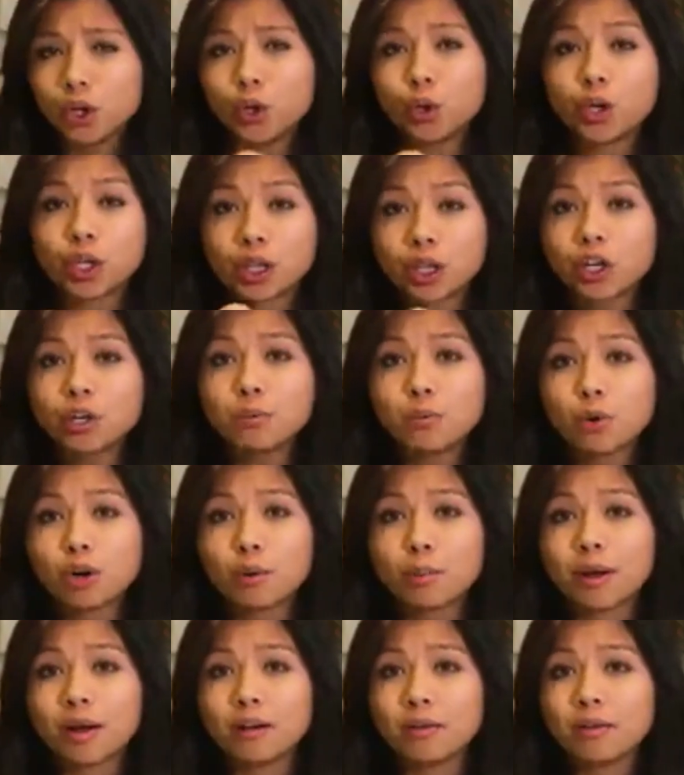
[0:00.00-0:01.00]
You can learn more
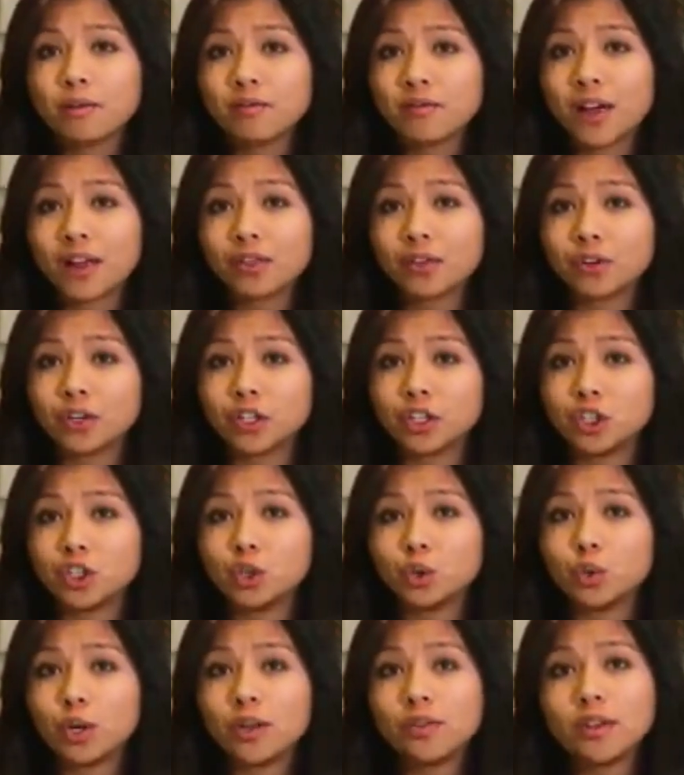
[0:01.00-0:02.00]
about
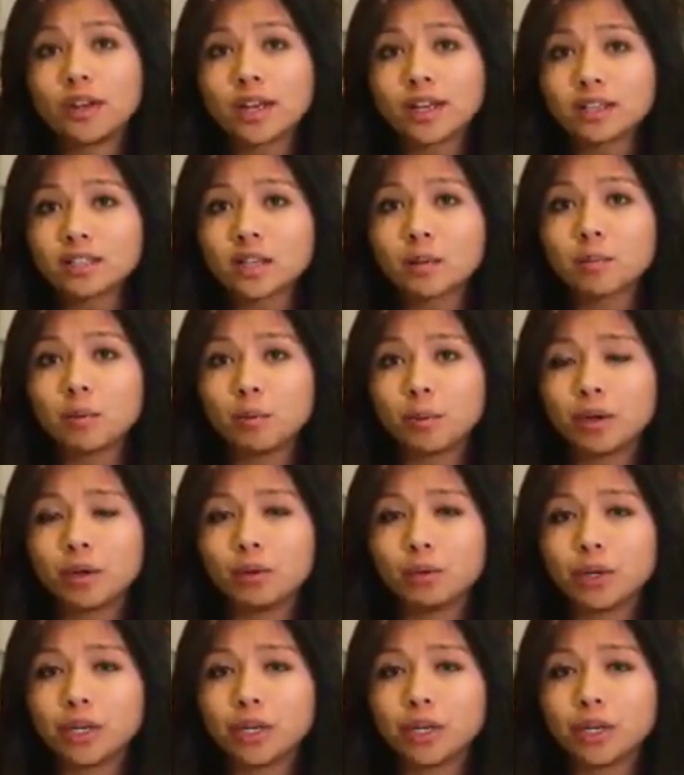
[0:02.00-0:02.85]
FAT32 in the next supplemental